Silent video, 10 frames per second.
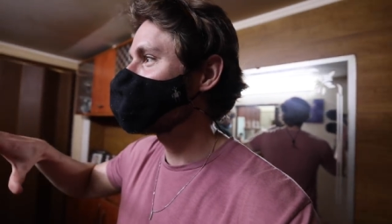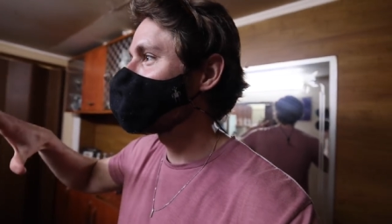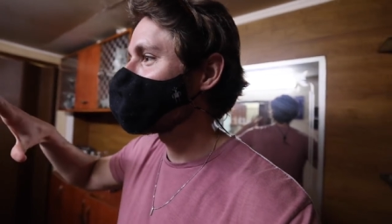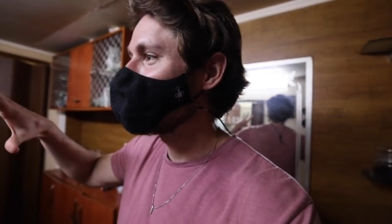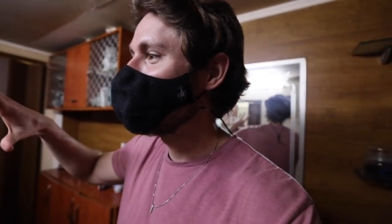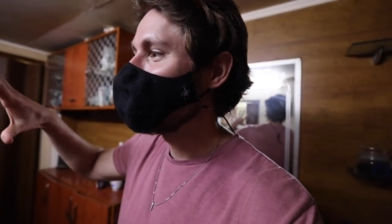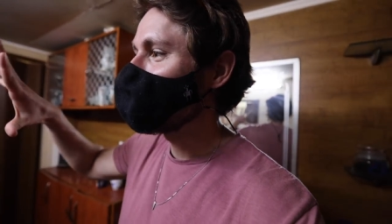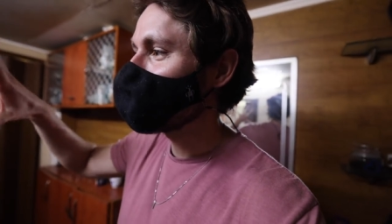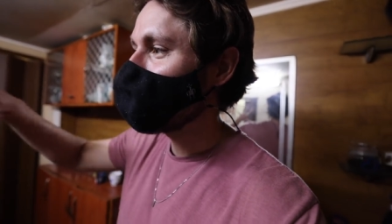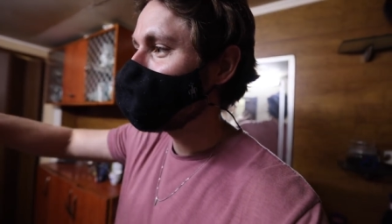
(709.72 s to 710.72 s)
doing it
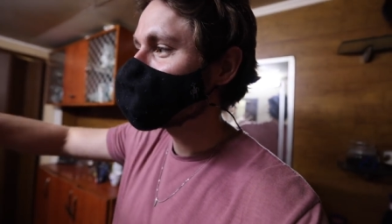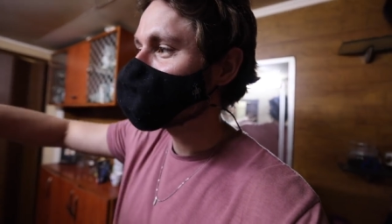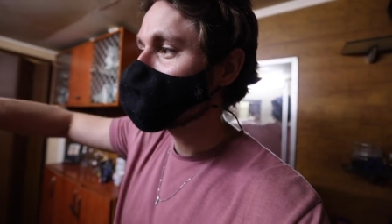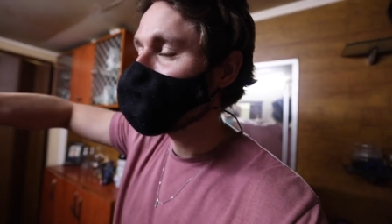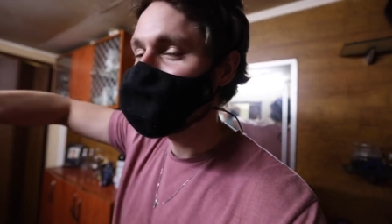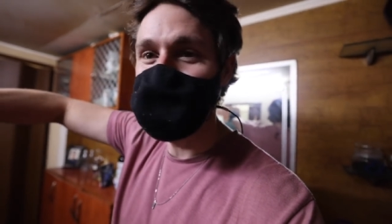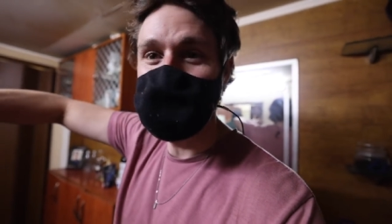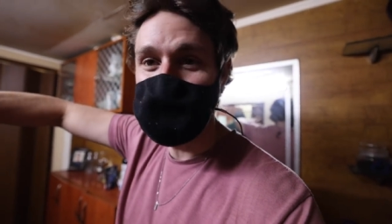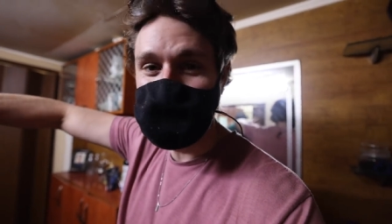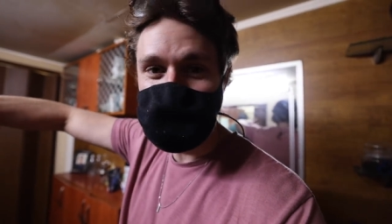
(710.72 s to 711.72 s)
in their house. So we're heading into the
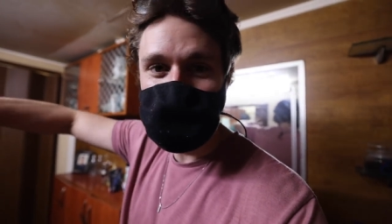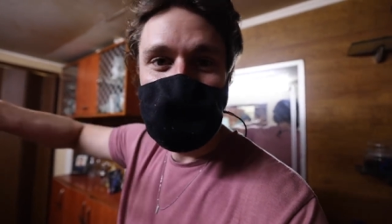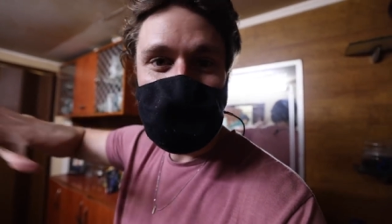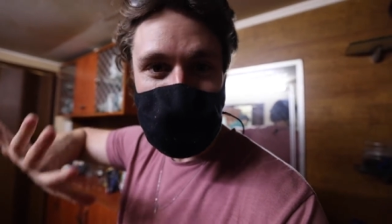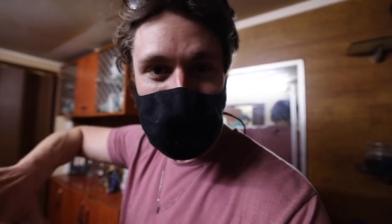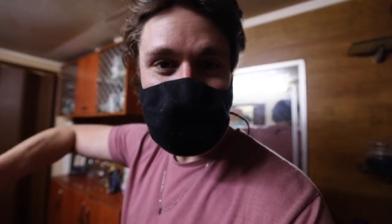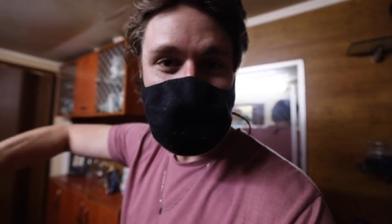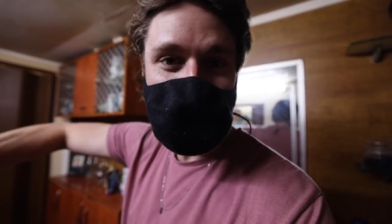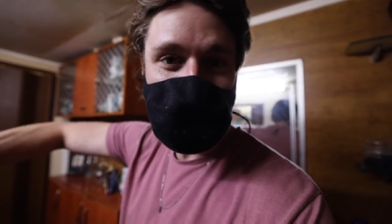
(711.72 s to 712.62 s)
kitchen to watch some of the